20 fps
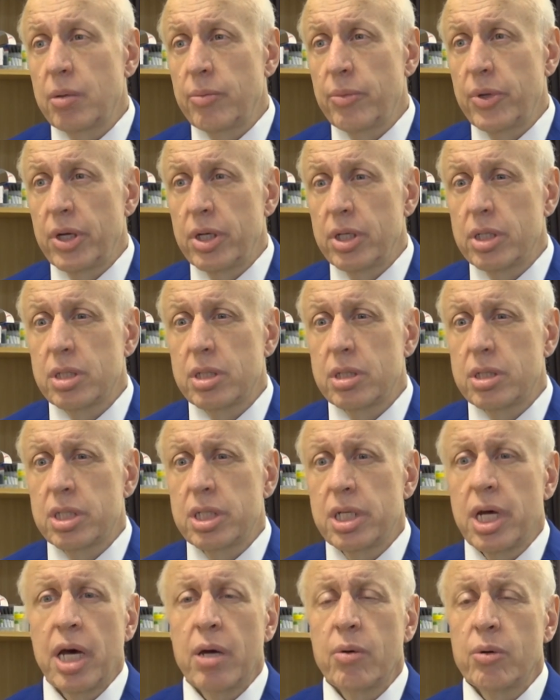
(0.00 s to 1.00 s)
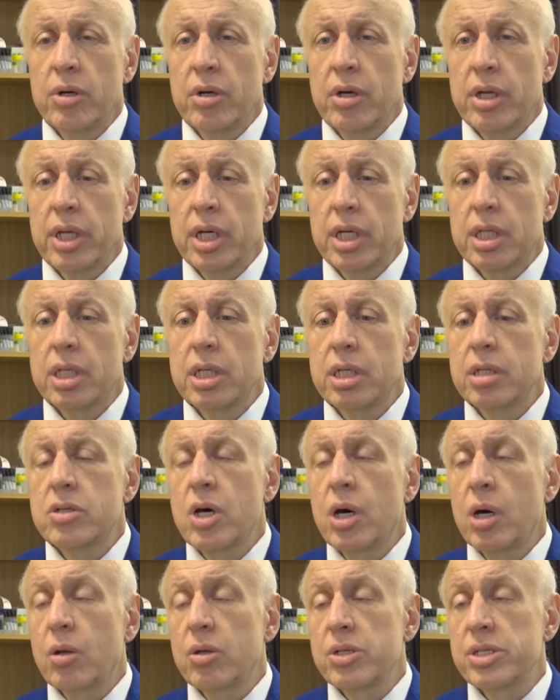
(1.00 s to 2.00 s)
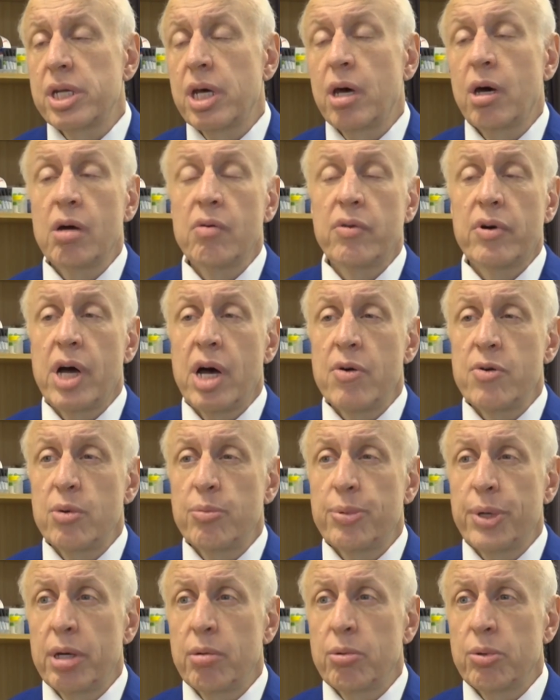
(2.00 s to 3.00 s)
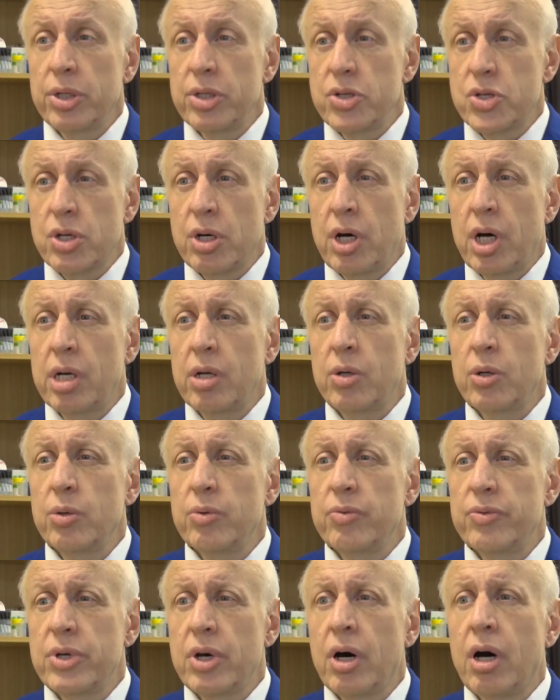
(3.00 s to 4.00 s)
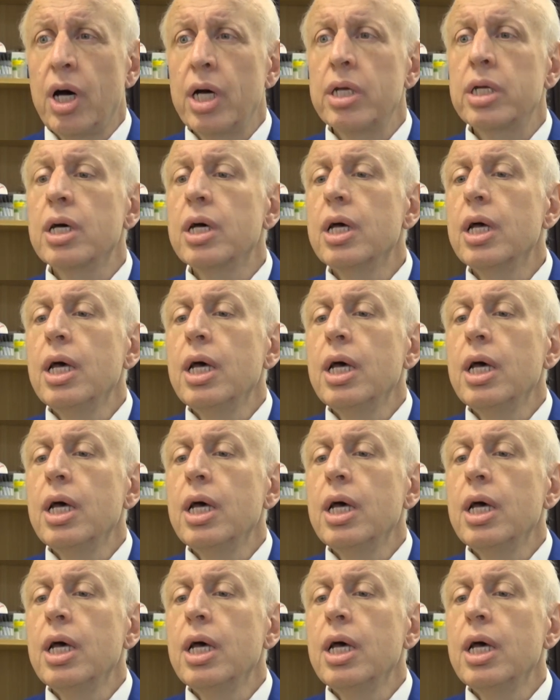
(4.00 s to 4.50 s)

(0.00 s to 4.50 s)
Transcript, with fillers: Um, they, today, where I think the total is now over 100 people in China who have died.